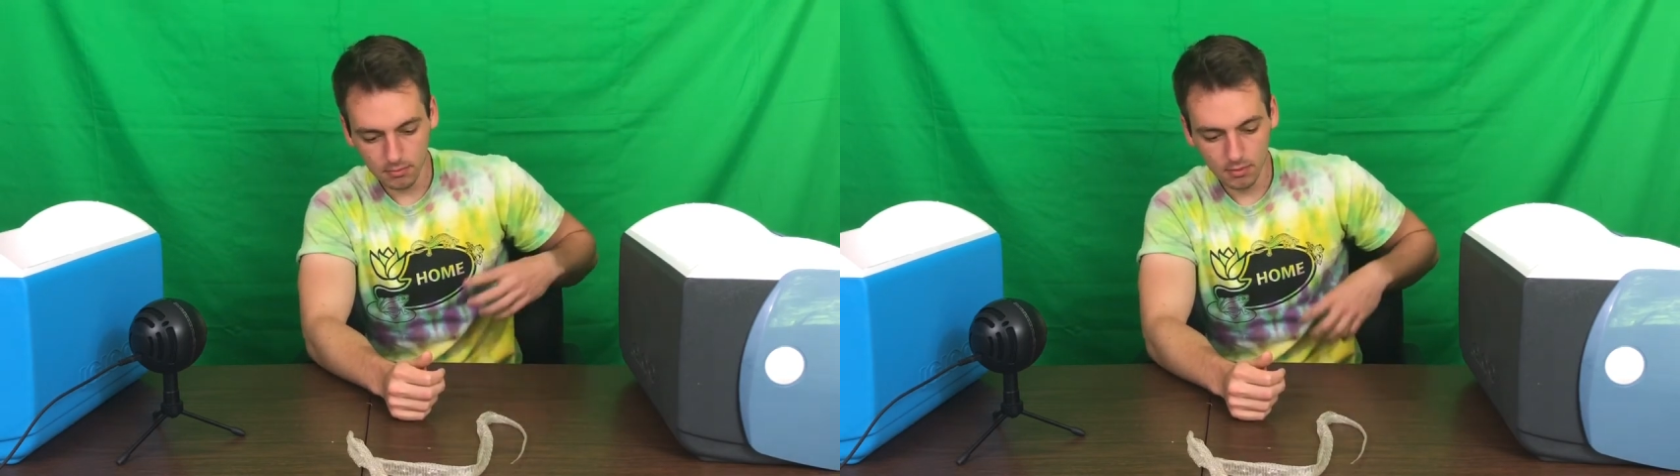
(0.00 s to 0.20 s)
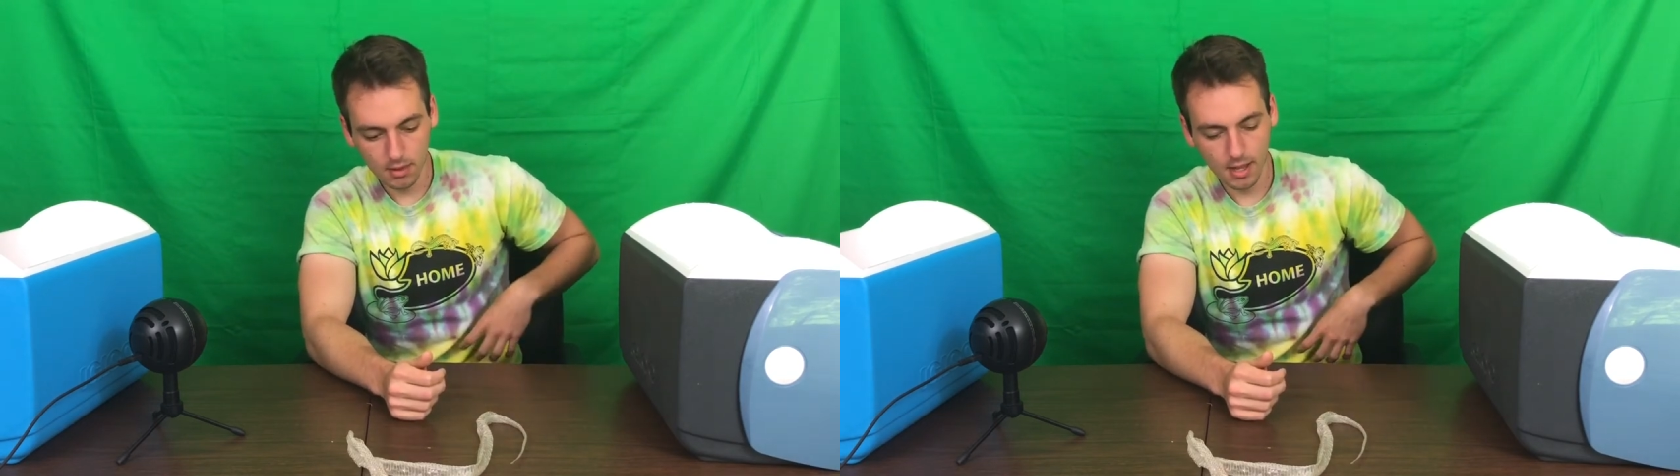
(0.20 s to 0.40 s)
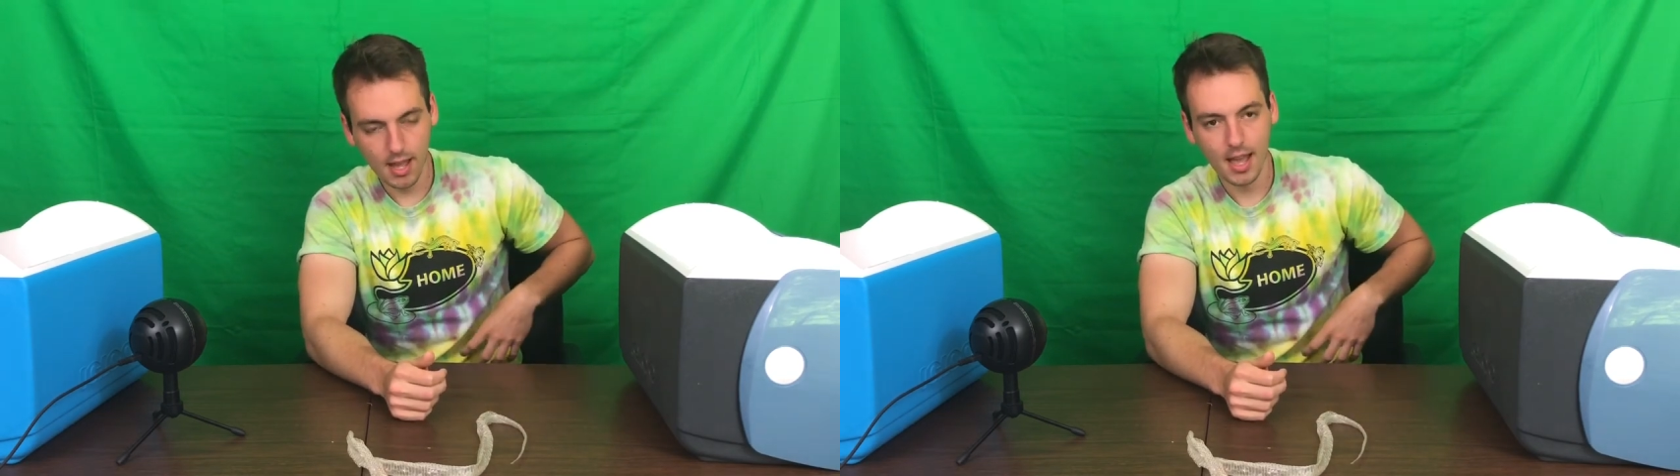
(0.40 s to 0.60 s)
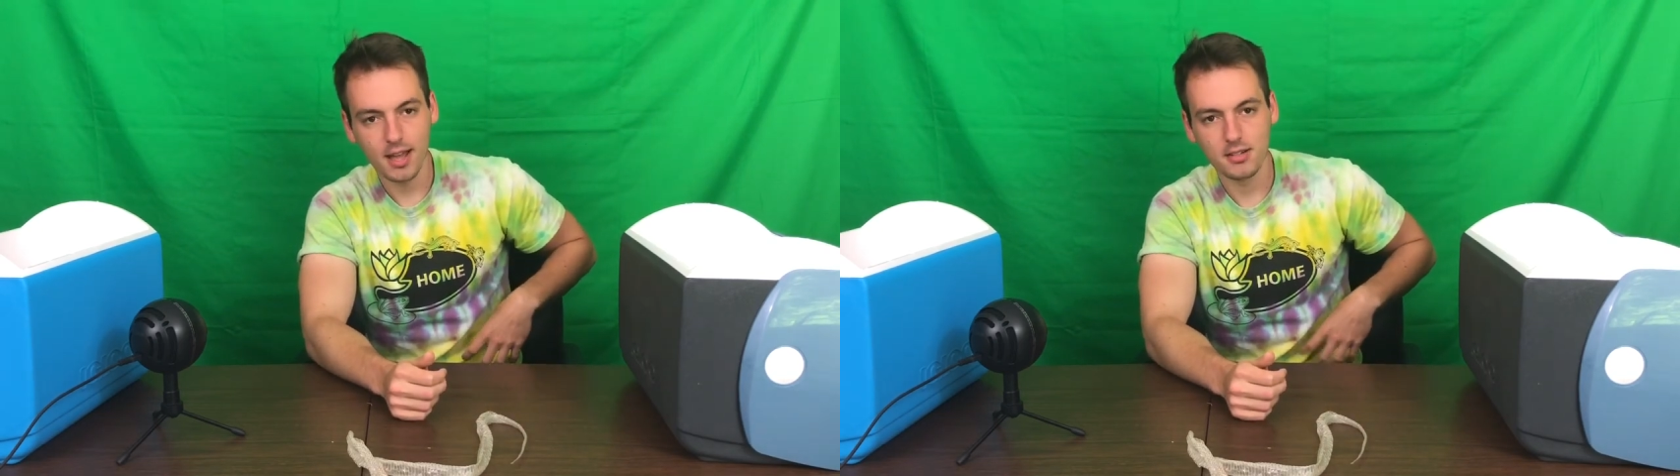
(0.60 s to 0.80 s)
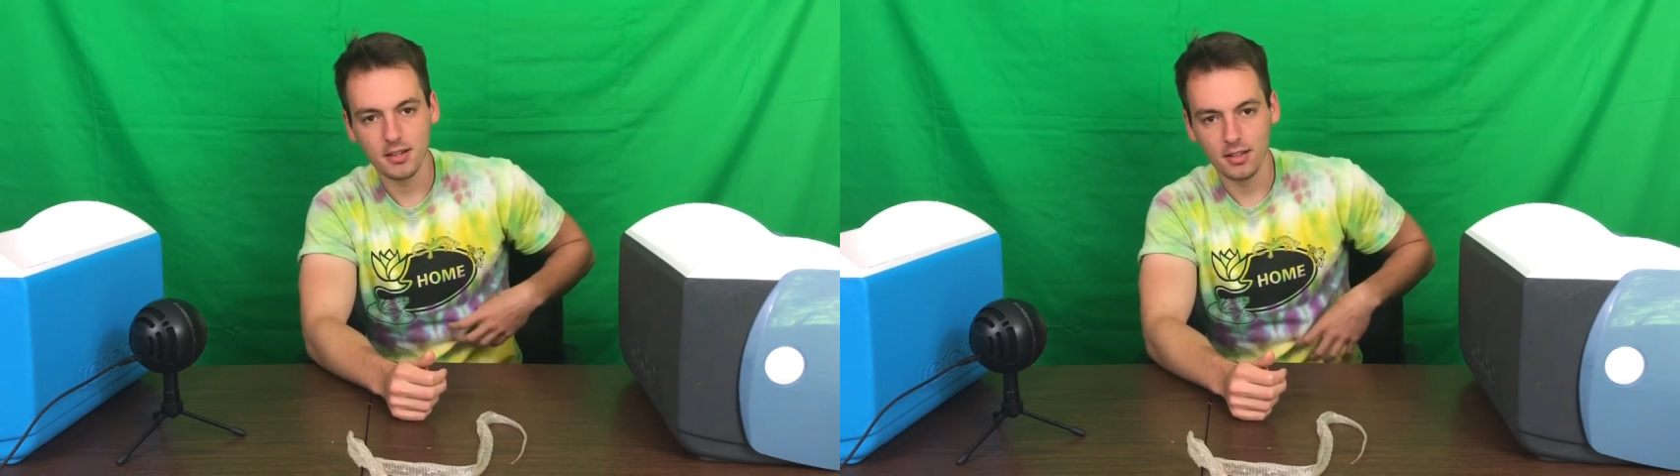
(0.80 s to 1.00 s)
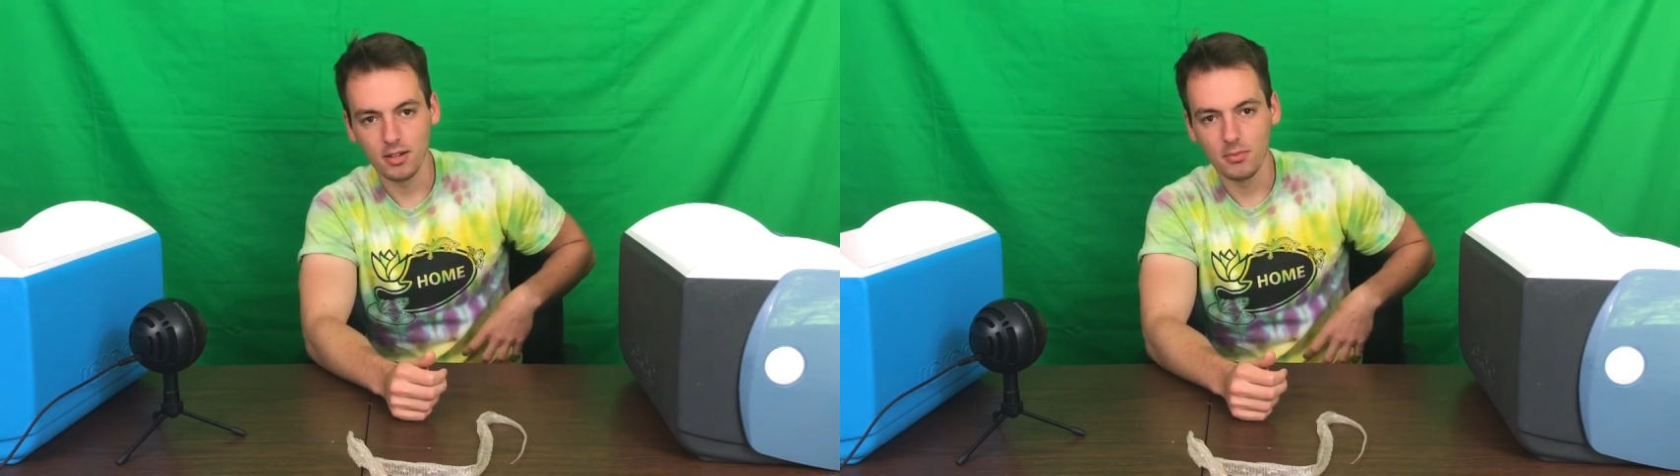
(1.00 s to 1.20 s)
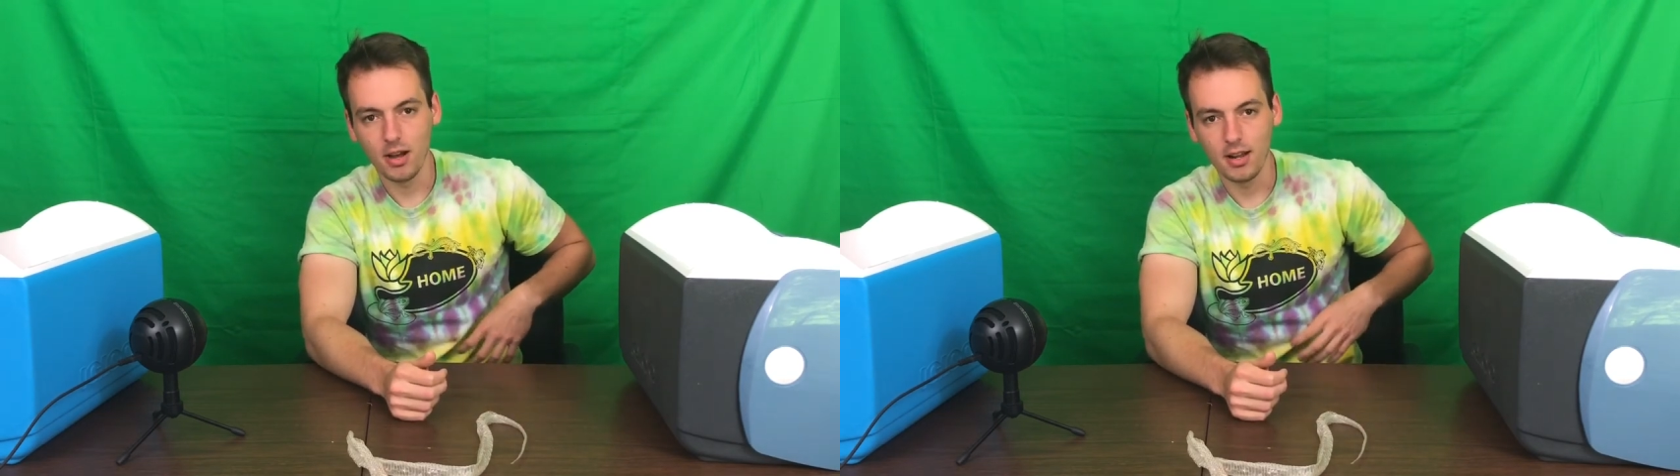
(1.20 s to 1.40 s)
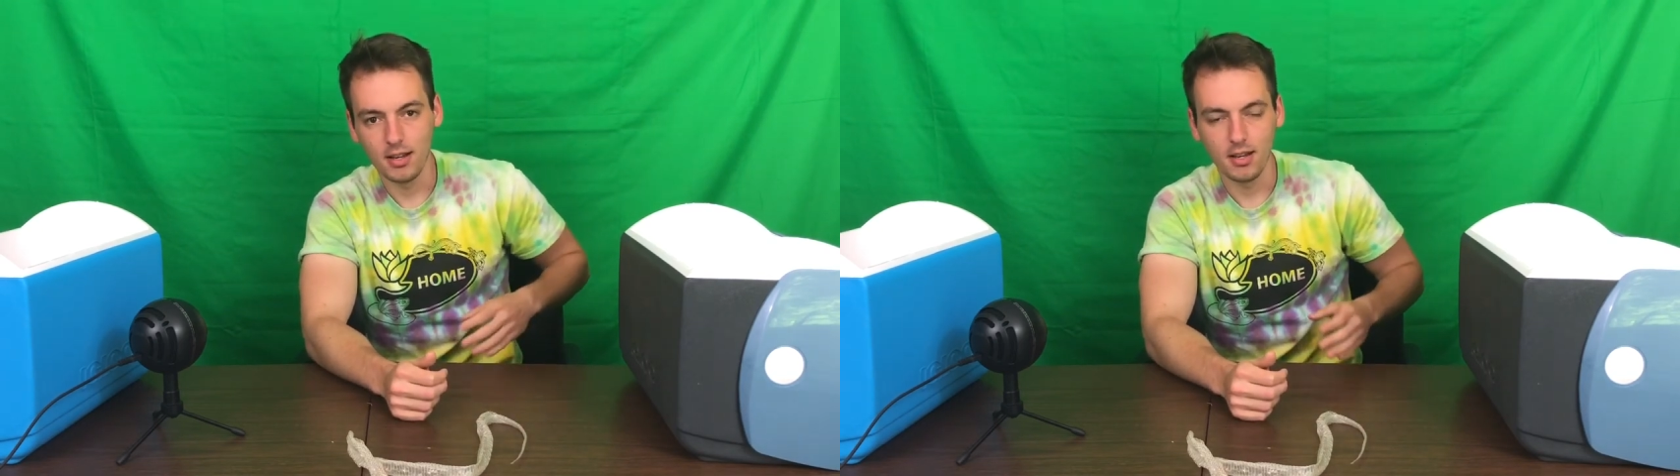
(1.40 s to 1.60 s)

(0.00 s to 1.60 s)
they hatch in their body,